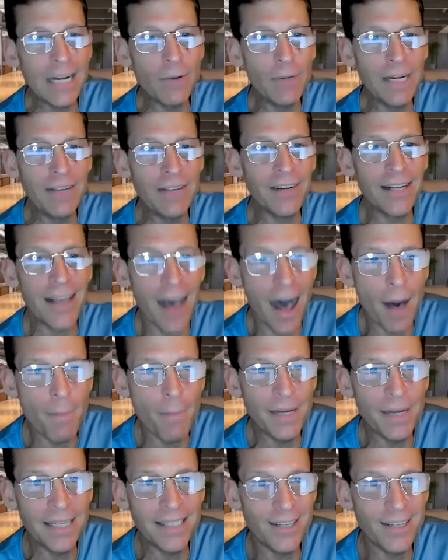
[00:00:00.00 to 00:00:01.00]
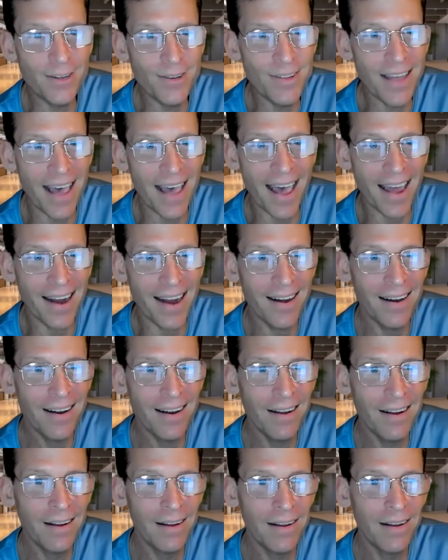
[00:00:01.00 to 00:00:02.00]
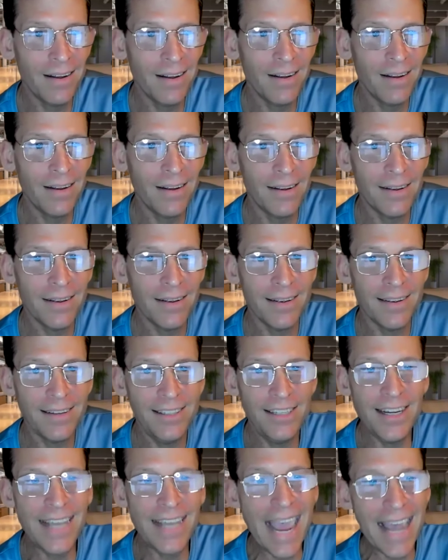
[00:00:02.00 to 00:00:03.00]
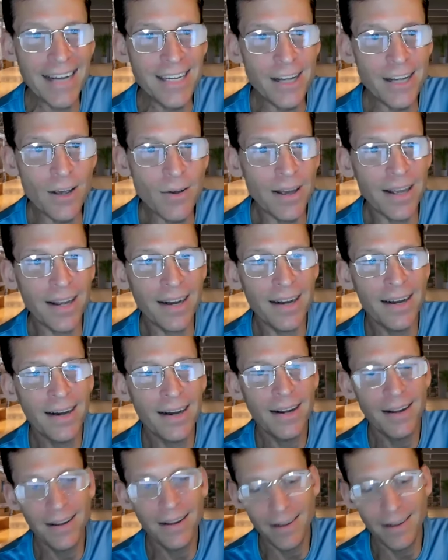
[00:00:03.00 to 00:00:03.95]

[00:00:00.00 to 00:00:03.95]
is anyone even competent to do that? Donut. You can't Donut.